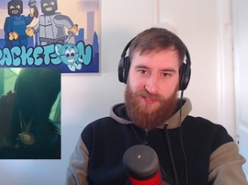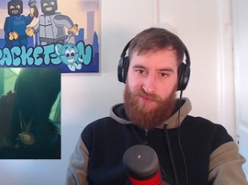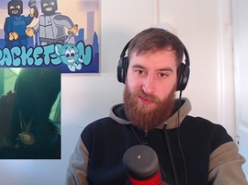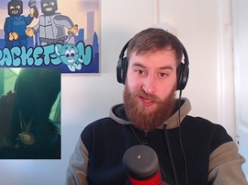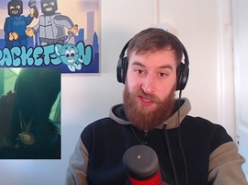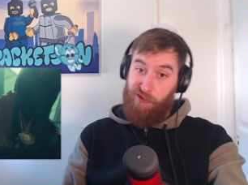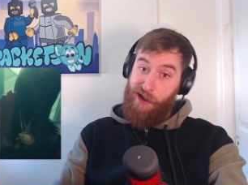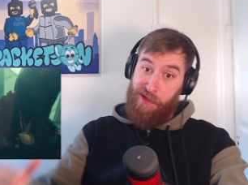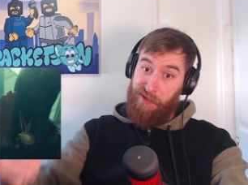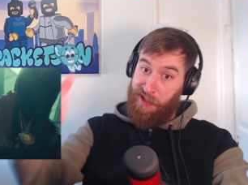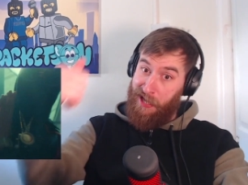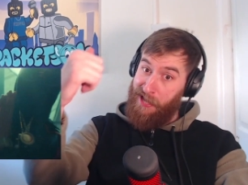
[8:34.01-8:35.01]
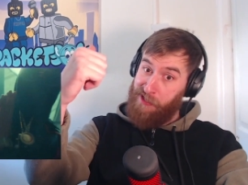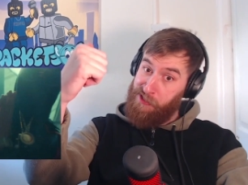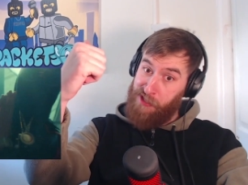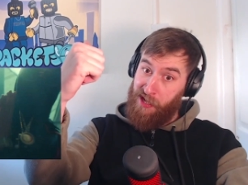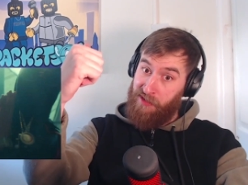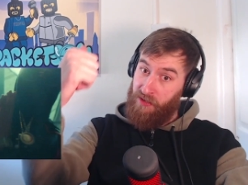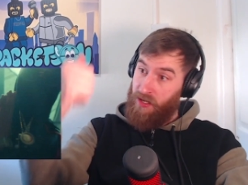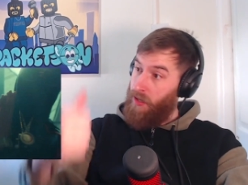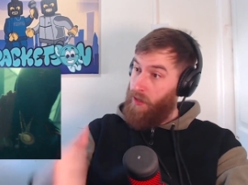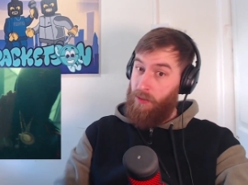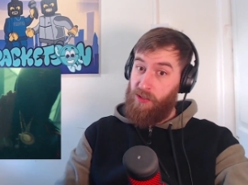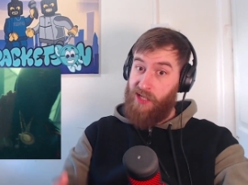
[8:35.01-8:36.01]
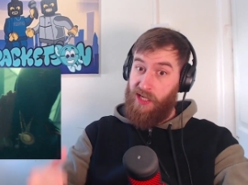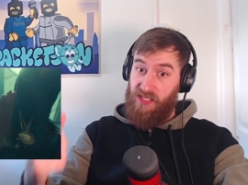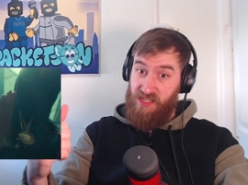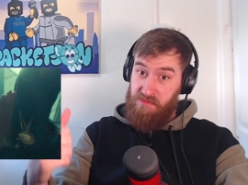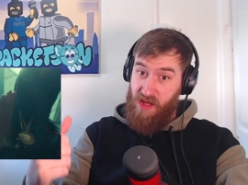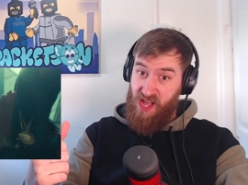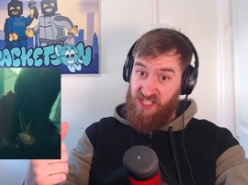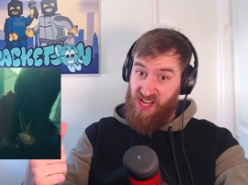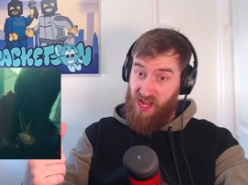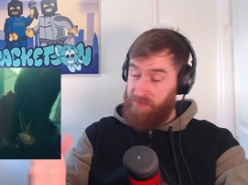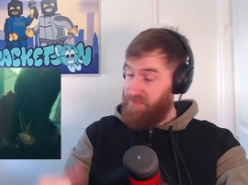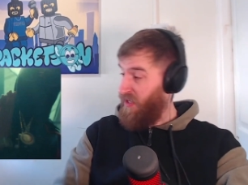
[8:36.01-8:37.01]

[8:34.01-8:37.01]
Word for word: otherwise you're out the gang, son. Also, you did a murder?